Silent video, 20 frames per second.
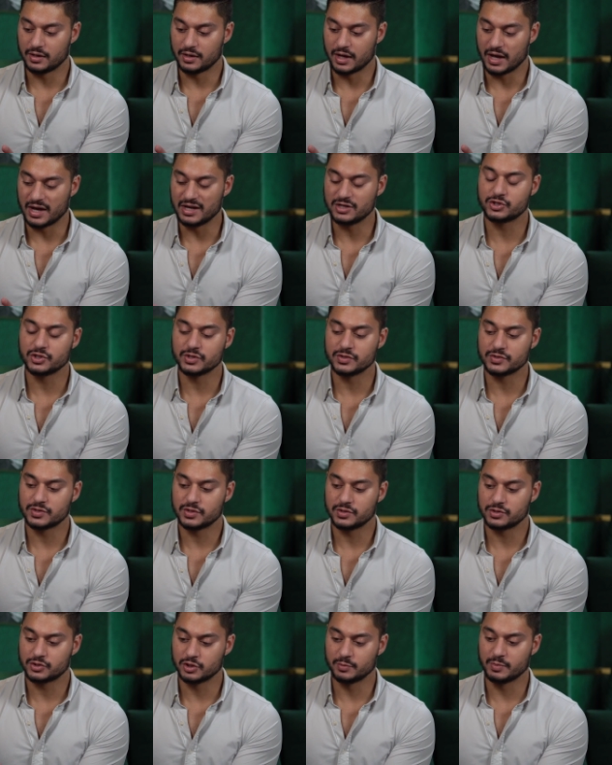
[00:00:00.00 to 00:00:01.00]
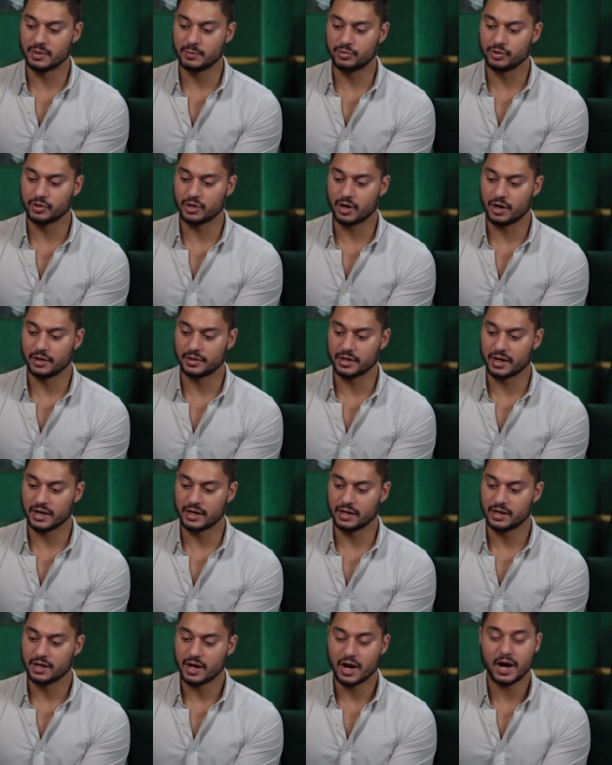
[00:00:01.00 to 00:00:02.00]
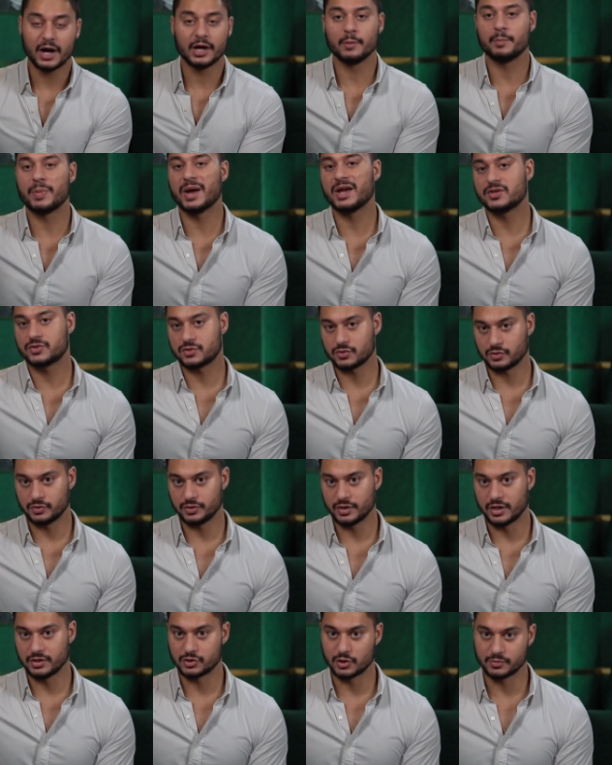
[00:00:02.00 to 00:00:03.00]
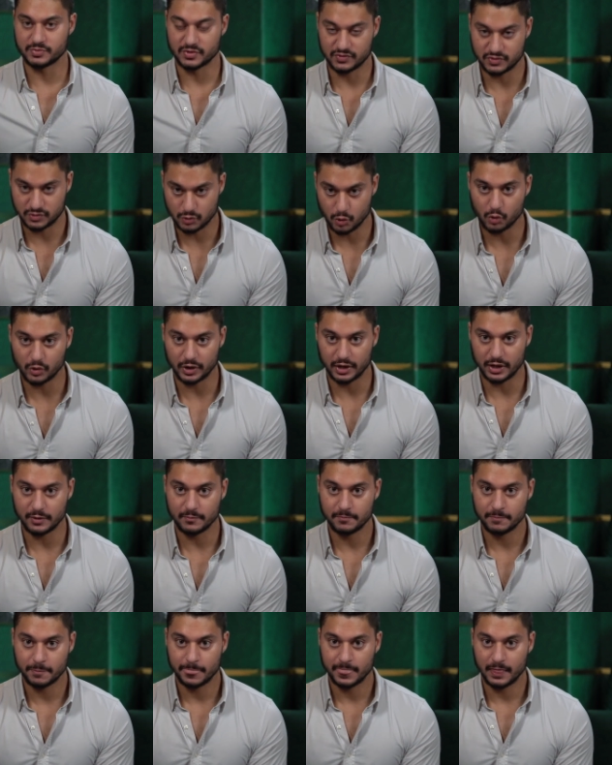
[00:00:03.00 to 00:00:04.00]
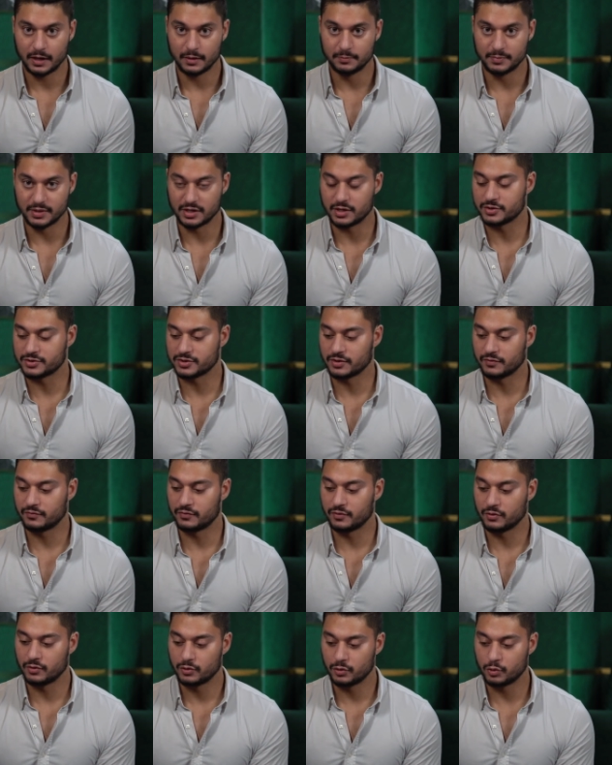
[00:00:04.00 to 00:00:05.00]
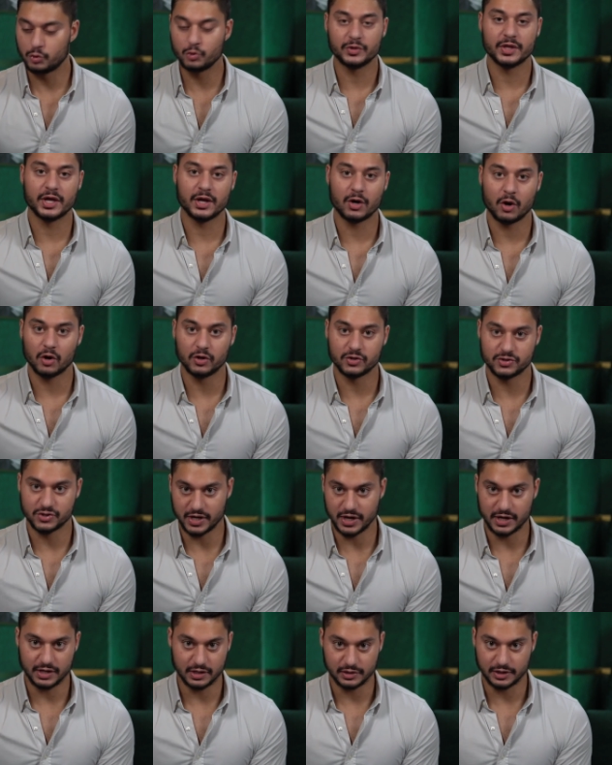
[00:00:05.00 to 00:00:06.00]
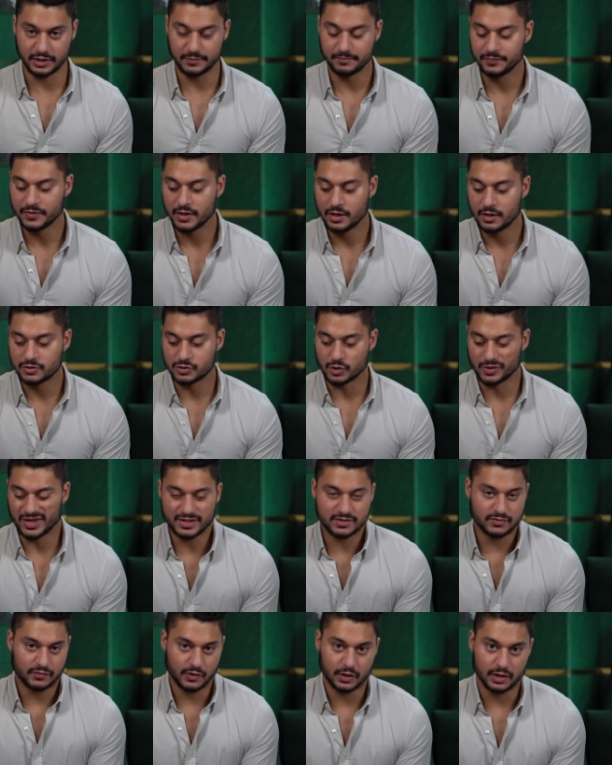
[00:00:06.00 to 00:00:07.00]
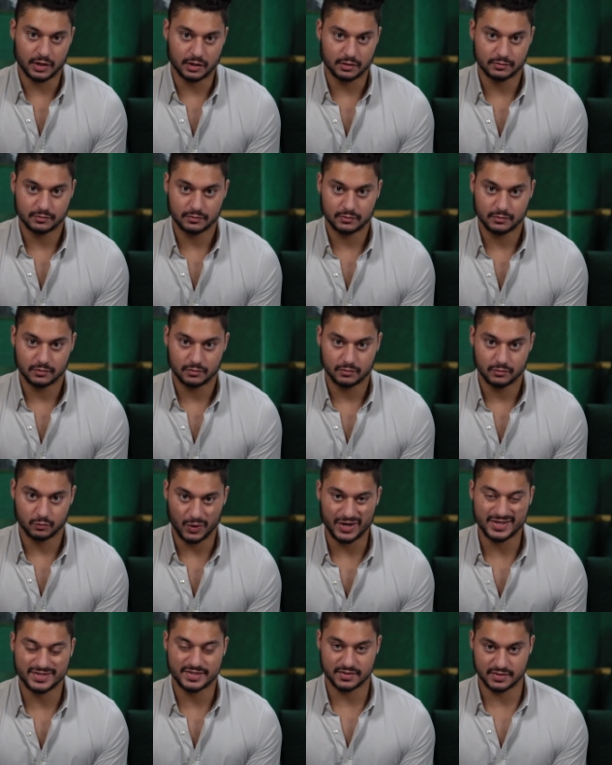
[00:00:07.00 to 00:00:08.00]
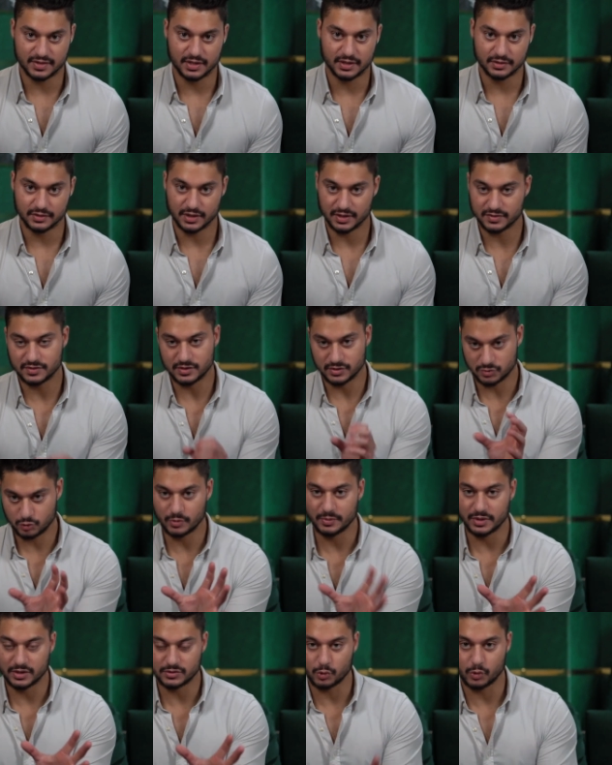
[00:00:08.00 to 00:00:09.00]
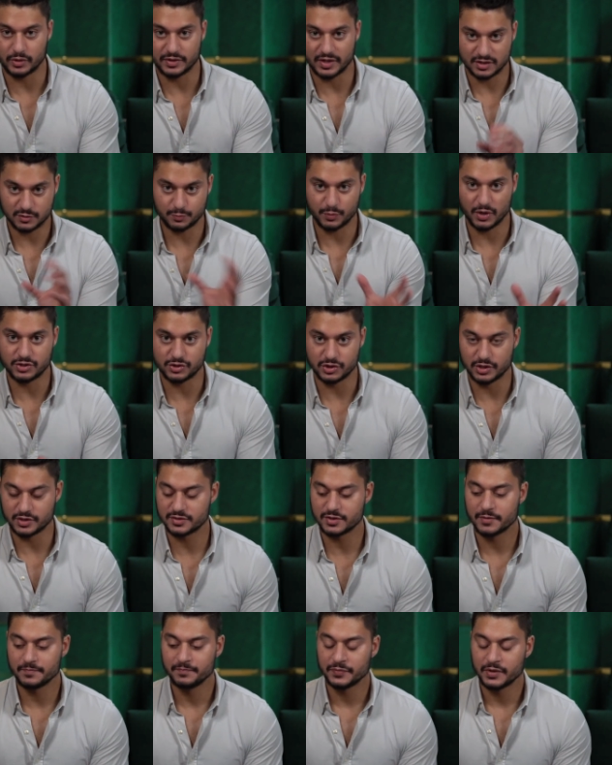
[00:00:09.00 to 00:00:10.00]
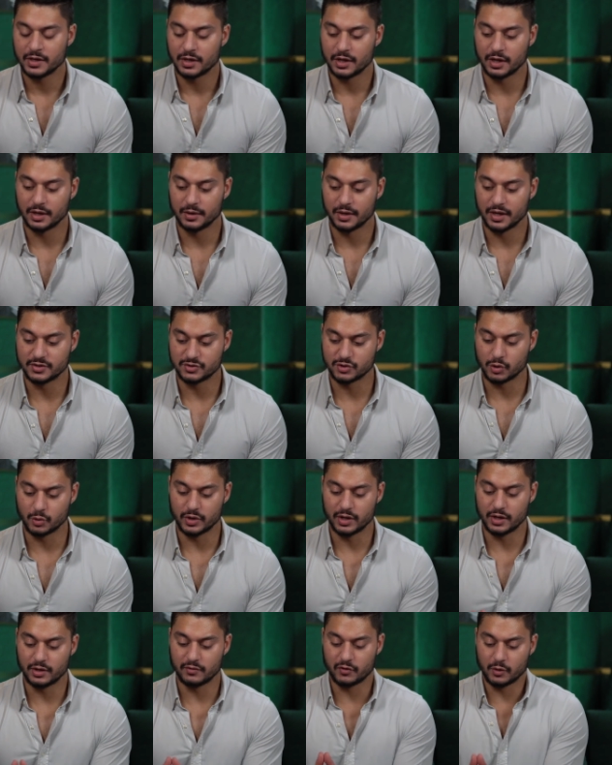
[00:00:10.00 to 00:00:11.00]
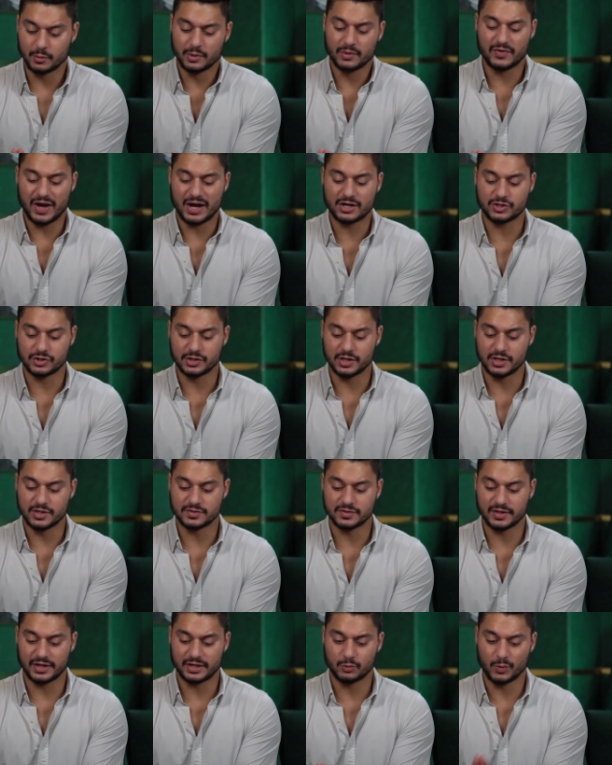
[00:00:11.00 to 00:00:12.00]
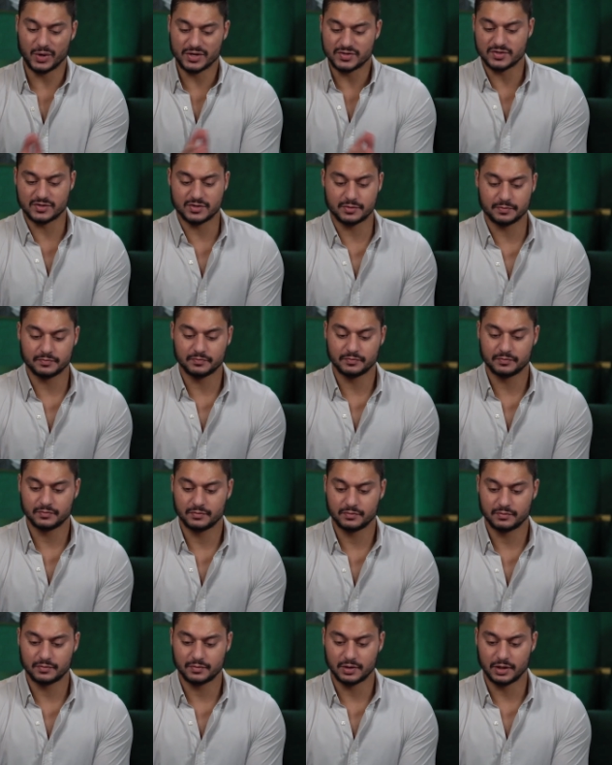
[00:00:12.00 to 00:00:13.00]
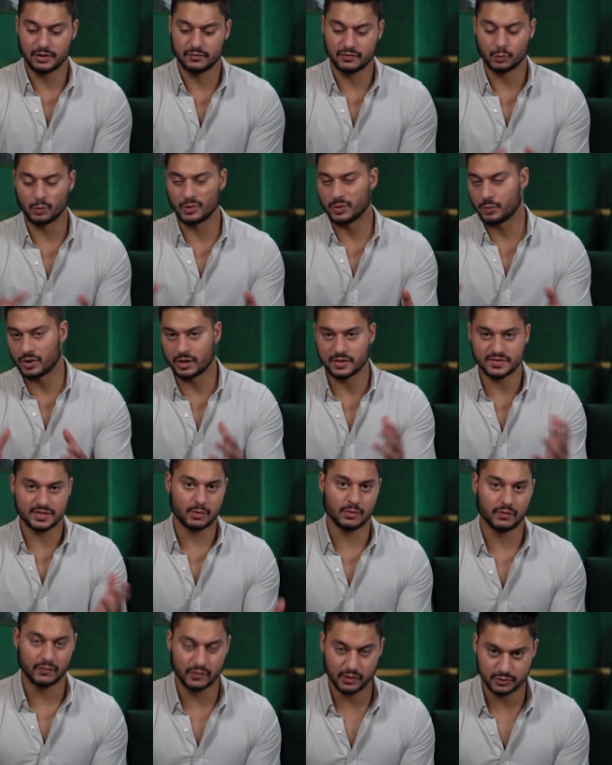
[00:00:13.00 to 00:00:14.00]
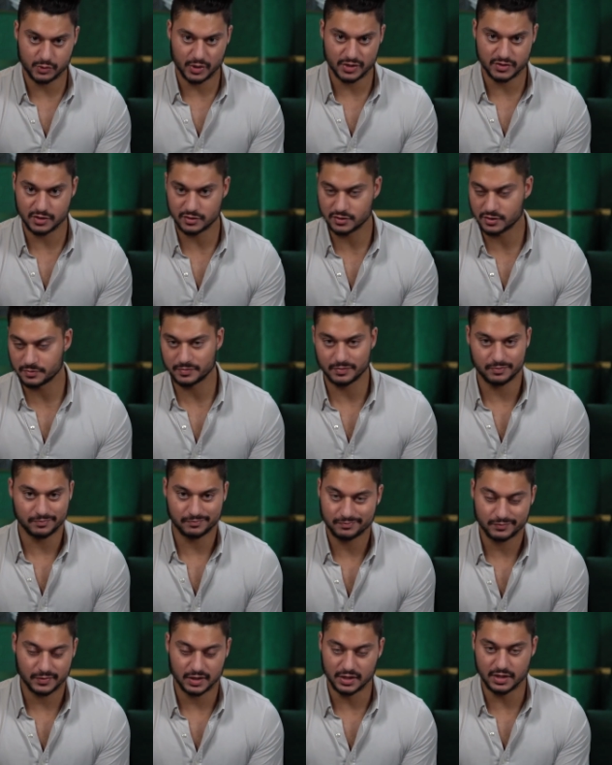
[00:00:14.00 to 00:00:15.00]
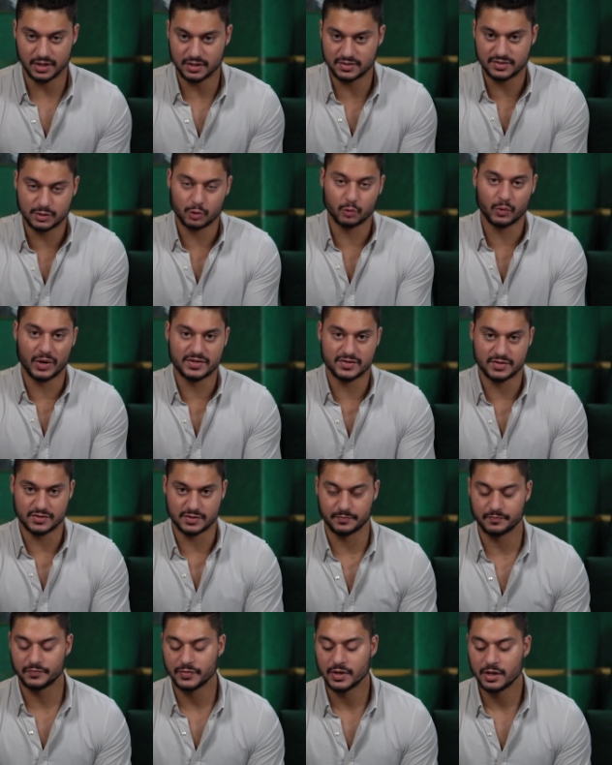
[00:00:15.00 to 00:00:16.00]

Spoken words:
Asians should be put on a higher pedestal in terms of scoring because of who they are genetically. So that's a very racist thing. That's discriminatory. That's prejudice. And so affirmative action is like racism. If we want to say reverse racism, it's still racism.